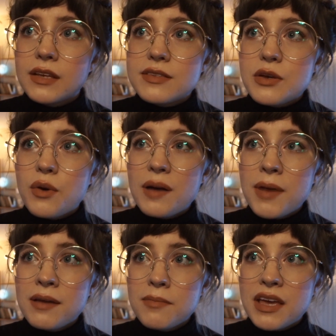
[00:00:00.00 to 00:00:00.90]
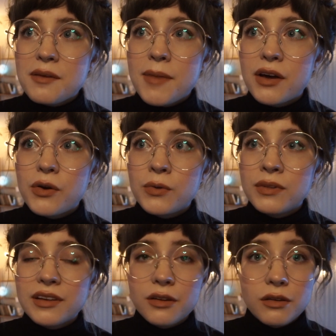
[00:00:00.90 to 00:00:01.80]
So I might make my own
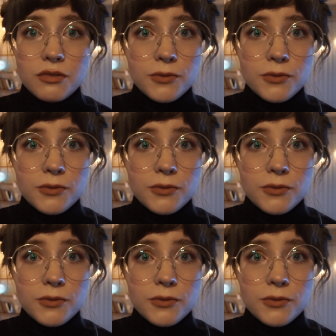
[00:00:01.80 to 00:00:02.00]
little